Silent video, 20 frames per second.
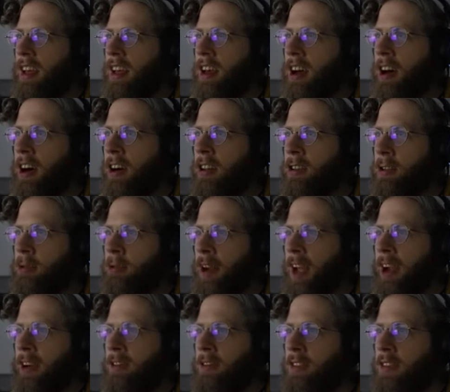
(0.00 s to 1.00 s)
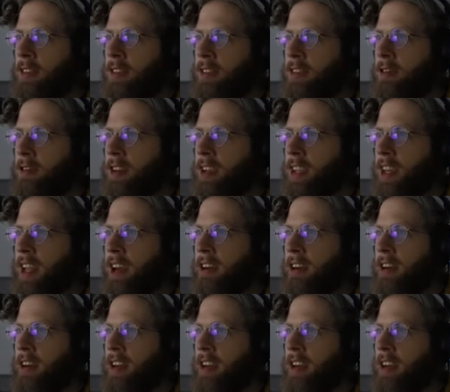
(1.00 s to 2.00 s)
All around this green
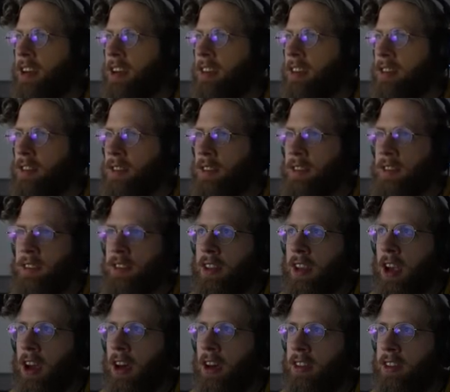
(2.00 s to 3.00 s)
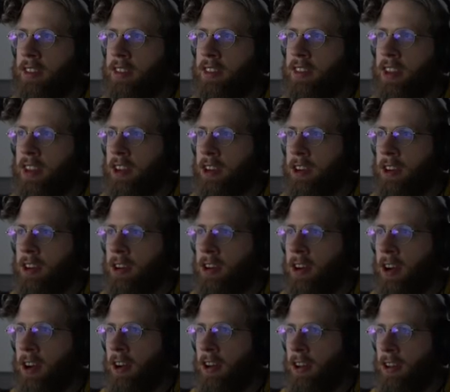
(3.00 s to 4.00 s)
area is just the austere,
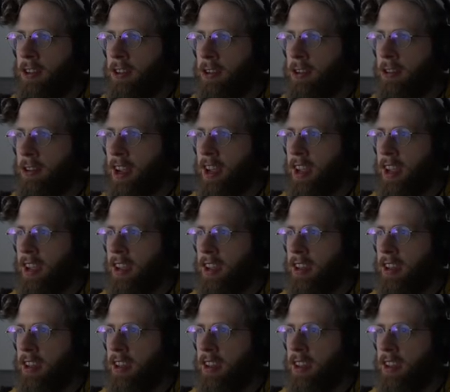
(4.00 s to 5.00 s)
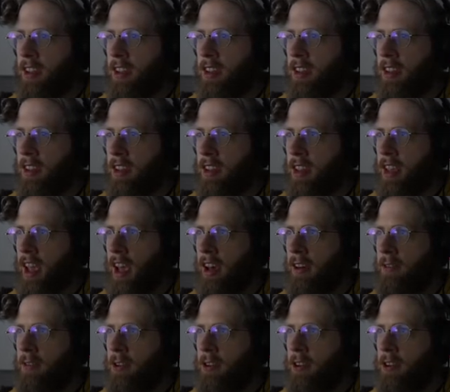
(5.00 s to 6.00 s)
all gray
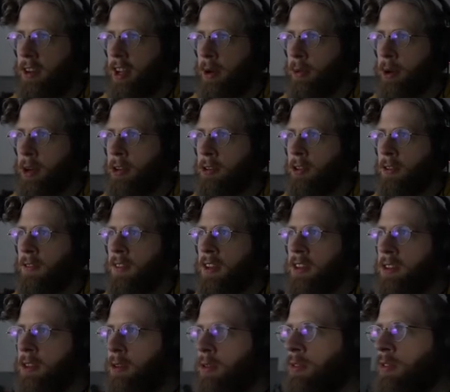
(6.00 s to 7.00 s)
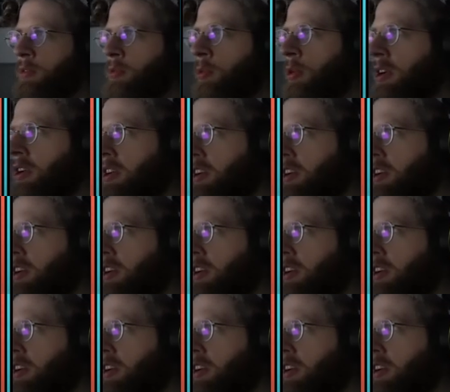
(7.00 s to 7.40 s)
cavern. I wonder if they used one